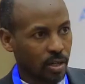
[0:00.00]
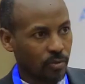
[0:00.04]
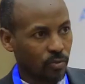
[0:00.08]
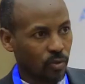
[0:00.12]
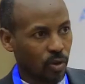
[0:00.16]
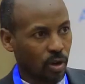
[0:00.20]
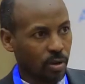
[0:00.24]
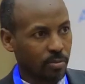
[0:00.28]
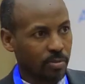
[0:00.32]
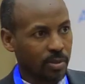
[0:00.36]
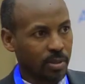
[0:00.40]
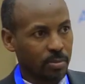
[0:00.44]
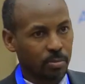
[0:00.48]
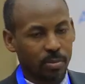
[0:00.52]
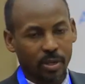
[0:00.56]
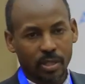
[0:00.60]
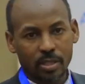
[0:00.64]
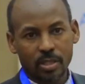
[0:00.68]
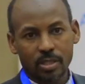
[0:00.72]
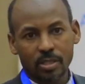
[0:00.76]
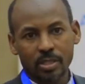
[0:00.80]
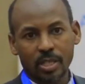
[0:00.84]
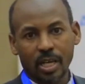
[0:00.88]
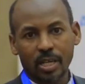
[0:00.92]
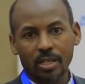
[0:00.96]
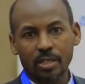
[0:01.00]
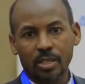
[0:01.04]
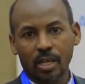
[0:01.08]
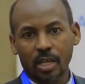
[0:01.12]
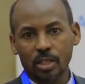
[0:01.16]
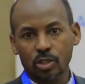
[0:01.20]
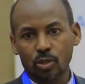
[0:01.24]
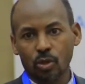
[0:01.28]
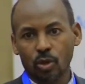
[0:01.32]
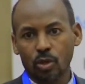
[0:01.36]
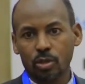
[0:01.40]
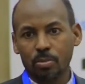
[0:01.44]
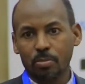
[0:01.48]
involved, but that
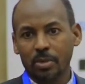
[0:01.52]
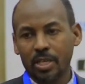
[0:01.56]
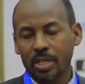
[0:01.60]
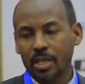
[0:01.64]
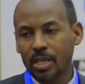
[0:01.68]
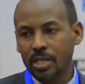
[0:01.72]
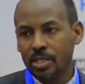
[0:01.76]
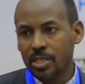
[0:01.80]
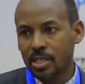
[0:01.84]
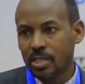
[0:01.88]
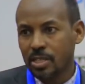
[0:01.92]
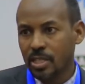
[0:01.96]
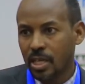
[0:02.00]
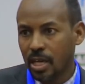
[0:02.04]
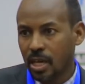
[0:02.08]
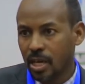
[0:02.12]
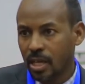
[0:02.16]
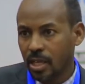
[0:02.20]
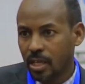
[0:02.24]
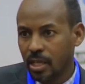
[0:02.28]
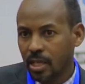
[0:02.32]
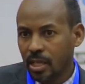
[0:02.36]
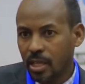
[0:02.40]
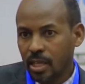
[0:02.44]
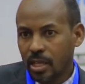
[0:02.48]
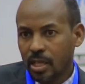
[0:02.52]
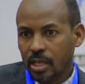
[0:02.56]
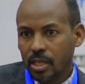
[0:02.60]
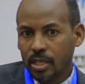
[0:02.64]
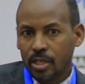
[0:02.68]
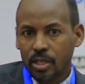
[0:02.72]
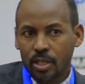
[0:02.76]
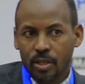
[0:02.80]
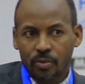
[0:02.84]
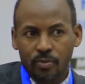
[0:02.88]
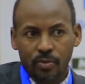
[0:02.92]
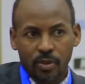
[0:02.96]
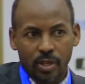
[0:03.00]
does not mean necessarily
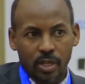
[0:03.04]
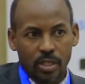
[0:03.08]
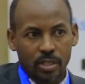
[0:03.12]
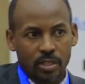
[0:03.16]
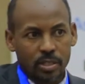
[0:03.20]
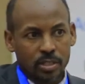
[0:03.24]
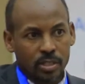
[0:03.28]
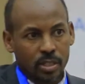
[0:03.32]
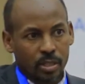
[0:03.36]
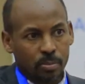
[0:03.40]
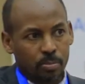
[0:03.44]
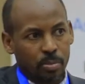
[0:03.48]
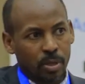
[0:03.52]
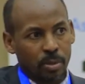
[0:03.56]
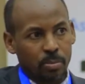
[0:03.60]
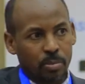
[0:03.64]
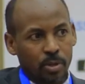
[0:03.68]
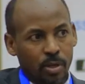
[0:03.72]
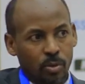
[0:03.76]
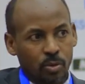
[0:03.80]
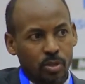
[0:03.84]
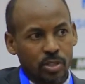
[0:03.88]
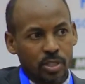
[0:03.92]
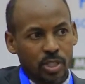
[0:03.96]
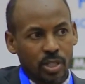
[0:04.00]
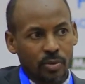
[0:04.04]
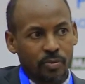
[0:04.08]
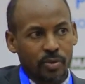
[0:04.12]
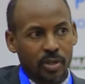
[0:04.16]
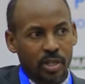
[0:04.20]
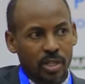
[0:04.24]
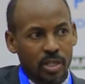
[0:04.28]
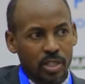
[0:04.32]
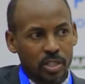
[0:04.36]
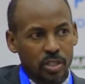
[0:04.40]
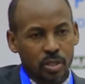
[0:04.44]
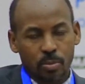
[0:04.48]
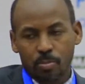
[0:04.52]
different people with
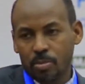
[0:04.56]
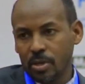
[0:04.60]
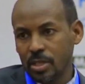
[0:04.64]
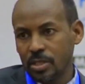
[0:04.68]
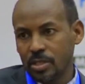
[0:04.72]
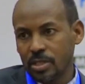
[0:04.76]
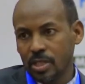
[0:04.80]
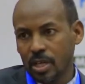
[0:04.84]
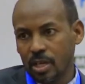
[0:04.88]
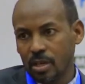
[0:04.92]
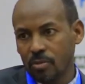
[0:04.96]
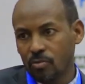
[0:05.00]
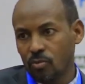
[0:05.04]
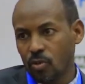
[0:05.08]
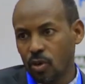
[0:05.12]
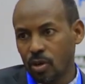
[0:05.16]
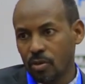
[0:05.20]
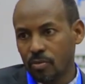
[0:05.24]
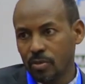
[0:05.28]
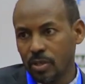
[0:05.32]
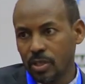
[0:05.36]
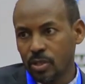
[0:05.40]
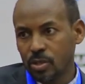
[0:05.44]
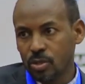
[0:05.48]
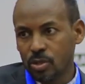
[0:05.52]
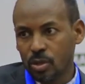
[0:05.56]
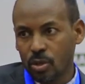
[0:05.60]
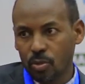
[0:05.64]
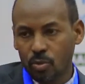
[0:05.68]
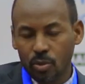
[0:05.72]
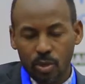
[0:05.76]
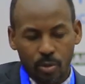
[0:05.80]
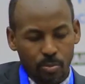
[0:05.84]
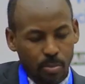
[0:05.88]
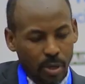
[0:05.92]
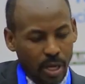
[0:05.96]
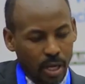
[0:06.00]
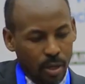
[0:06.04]
different disciplines are involved. So
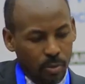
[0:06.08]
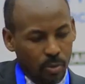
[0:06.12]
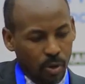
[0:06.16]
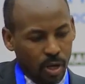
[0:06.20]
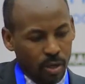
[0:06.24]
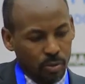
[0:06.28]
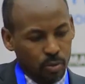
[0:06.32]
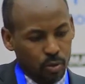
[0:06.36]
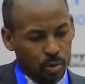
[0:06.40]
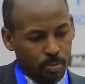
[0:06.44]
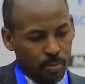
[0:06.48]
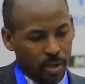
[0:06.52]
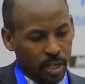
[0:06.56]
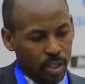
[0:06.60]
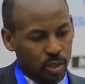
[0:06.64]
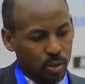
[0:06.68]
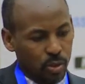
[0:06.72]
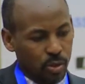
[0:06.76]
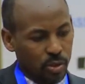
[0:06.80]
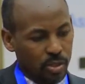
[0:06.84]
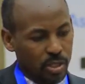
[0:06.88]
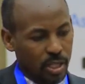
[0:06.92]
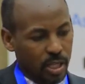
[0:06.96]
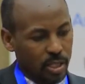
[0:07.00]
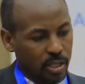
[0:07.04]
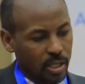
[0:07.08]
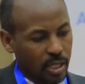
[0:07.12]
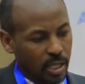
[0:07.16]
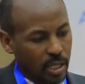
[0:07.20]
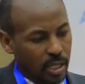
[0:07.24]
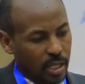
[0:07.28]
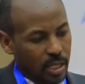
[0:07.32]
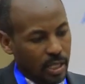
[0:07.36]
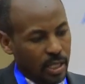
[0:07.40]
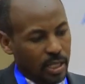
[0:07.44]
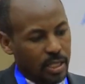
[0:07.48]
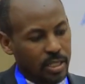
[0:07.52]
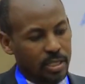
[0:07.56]
we have to make sure that
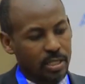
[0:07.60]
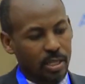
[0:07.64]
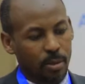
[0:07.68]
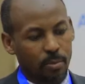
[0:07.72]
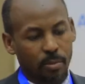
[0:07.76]
it's a